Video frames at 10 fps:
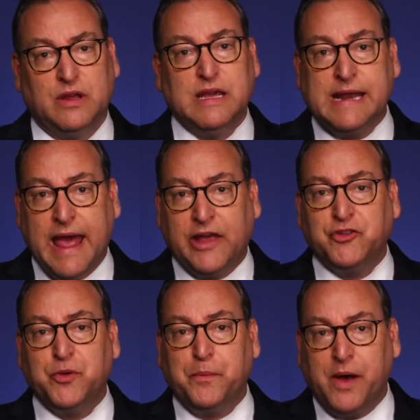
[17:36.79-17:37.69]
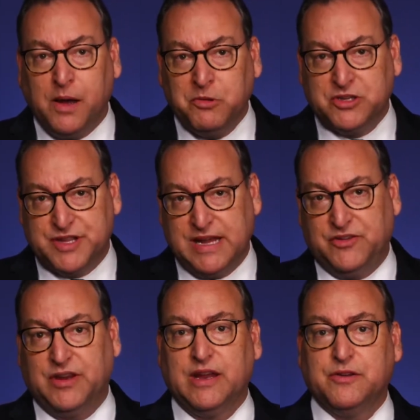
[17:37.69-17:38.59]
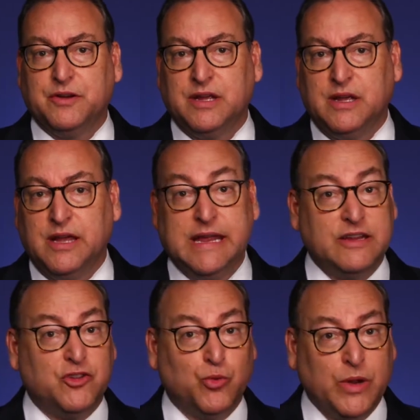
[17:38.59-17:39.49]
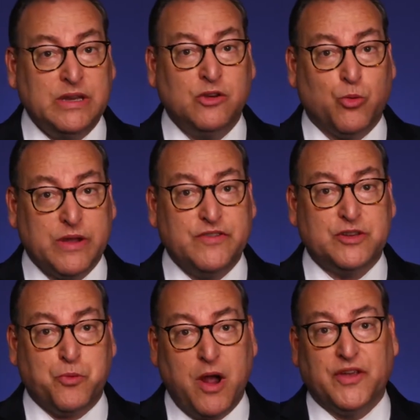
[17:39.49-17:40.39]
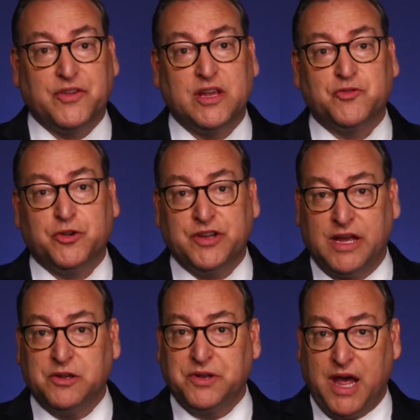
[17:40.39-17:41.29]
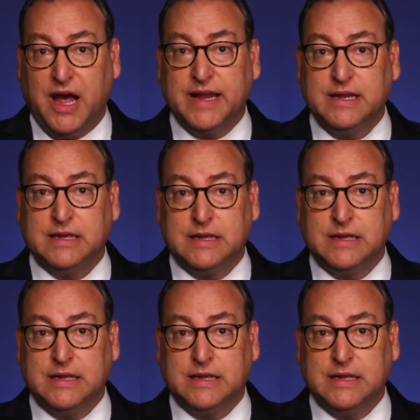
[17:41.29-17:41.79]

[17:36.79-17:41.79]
it has to publish that standard in its written grievance process for Title IX